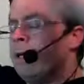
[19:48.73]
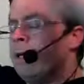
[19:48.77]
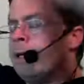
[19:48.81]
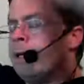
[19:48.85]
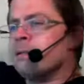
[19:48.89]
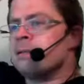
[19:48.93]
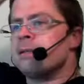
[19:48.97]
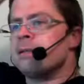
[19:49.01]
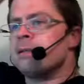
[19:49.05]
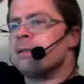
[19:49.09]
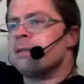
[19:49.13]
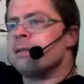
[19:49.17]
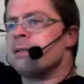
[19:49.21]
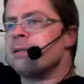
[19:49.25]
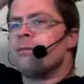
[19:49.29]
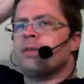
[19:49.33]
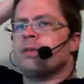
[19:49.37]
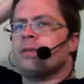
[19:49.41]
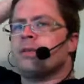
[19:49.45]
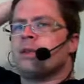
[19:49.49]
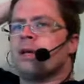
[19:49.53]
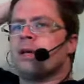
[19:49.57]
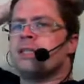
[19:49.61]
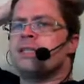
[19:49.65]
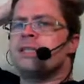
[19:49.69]
it's like
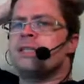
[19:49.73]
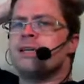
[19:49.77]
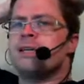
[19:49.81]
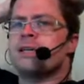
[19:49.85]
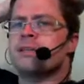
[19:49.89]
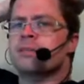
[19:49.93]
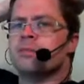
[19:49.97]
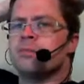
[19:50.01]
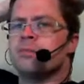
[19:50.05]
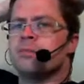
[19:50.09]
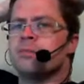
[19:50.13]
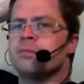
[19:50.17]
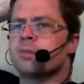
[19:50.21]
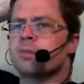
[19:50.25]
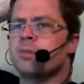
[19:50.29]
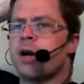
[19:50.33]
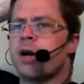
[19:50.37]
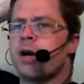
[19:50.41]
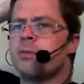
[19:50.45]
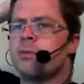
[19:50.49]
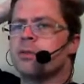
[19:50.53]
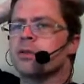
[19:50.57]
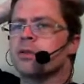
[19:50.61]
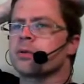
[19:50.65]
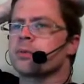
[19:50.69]
one of Logitech's most
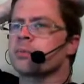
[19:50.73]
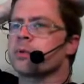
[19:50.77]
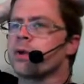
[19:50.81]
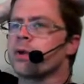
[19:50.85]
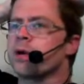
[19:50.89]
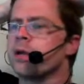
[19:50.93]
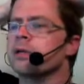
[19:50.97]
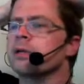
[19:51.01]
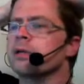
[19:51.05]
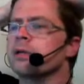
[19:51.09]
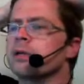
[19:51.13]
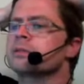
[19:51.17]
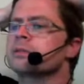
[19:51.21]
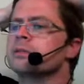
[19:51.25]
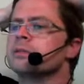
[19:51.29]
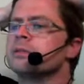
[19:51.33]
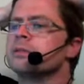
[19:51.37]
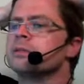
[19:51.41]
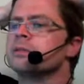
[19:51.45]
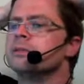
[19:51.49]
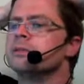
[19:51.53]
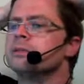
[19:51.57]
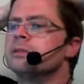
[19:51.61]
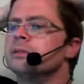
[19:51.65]
popular products.